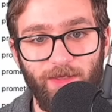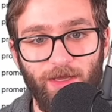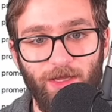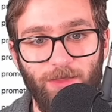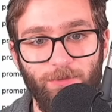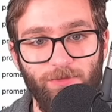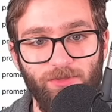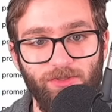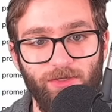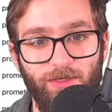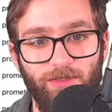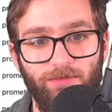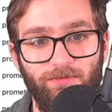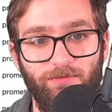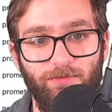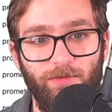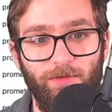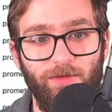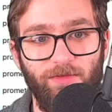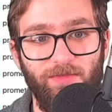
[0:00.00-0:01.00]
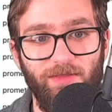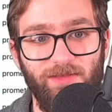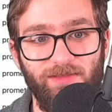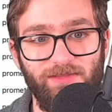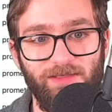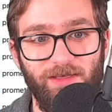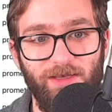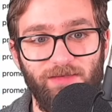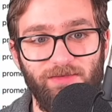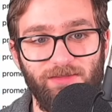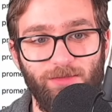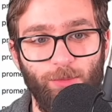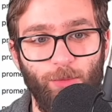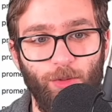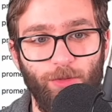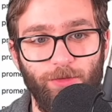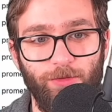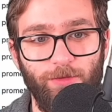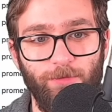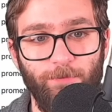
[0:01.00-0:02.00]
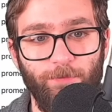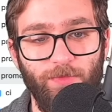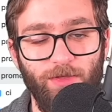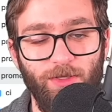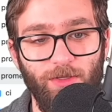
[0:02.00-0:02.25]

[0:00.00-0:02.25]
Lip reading: Helm chart for this exporter,